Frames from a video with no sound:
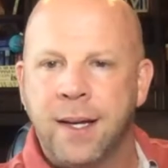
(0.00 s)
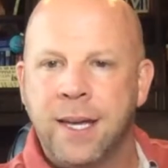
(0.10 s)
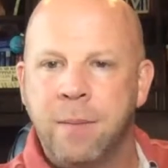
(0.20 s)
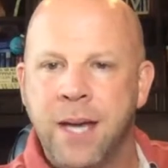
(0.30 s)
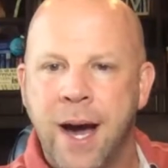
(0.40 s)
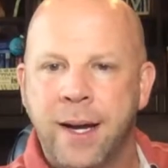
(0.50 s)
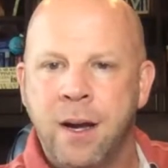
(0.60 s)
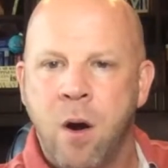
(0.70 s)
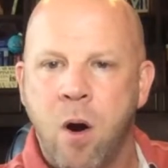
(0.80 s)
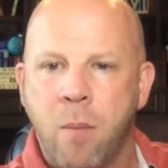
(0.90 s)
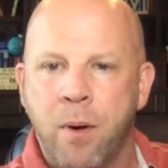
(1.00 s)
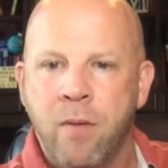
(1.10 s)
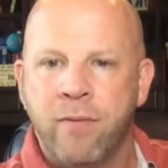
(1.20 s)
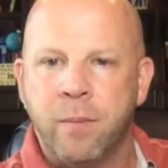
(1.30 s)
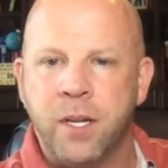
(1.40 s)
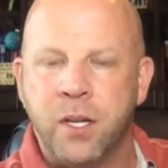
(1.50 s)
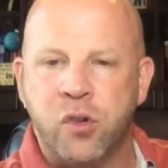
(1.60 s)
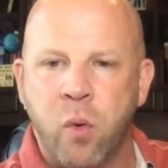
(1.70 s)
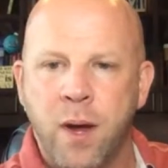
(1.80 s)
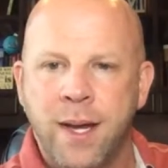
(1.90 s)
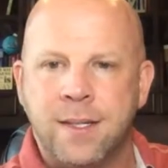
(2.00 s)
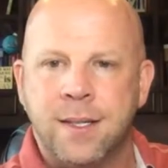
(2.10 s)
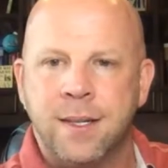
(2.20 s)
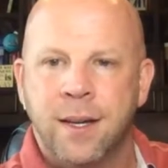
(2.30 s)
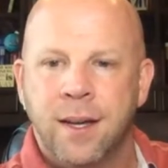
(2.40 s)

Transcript: Kim Yada Harper from Detroit.